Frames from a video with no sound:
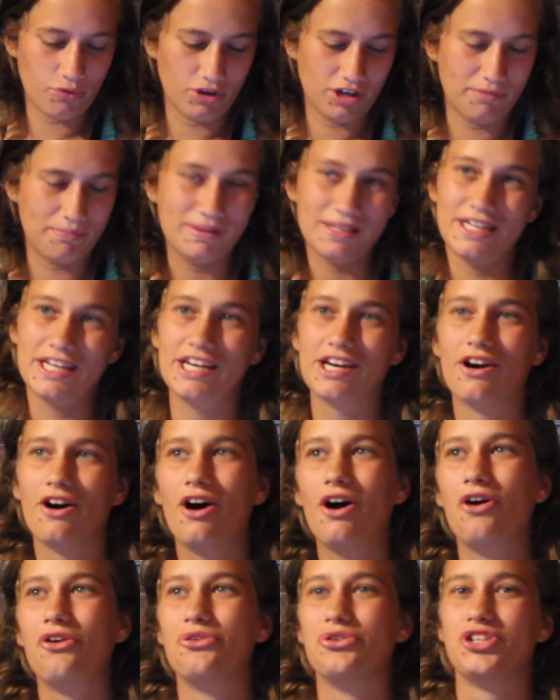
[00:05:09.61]
would be,
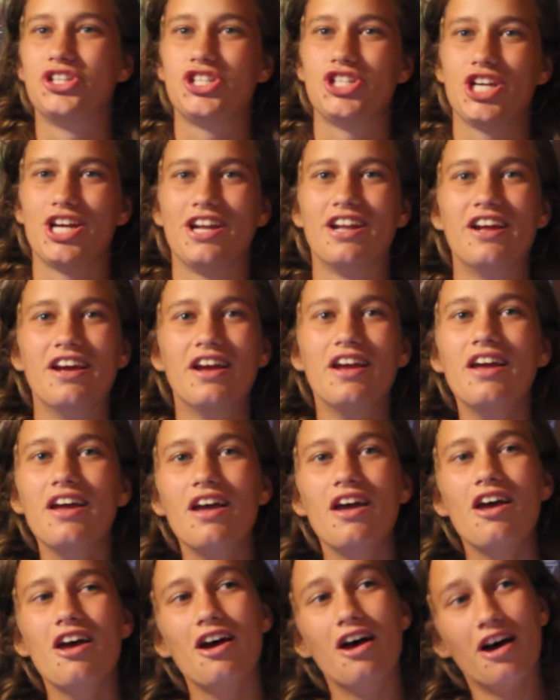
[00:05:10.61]
oh shit.
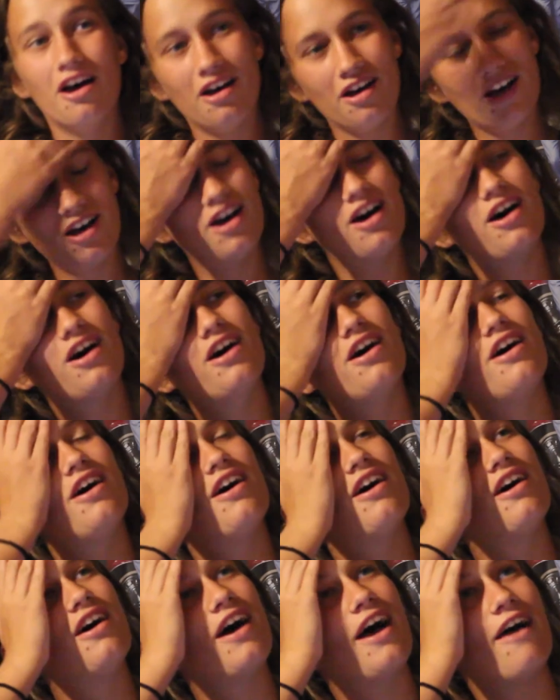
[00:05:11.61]

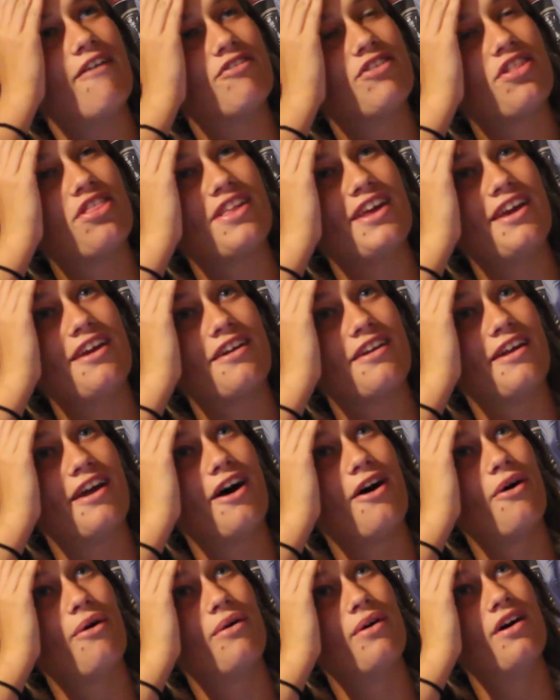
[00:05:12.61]
I have to think
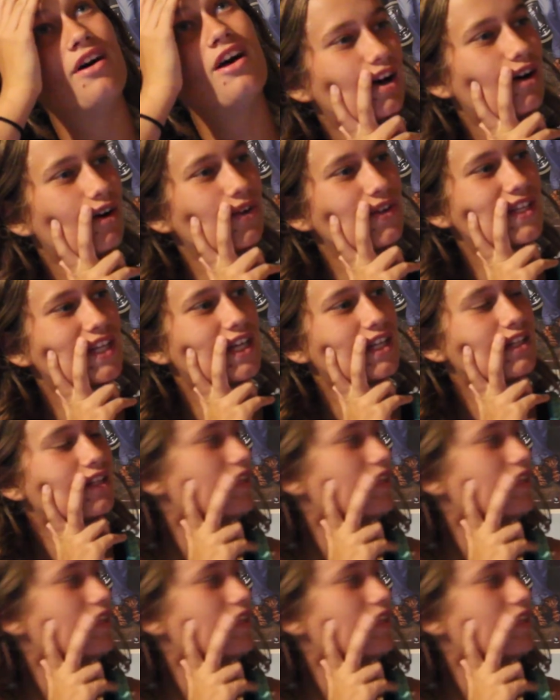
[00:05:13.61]
now. Hold on.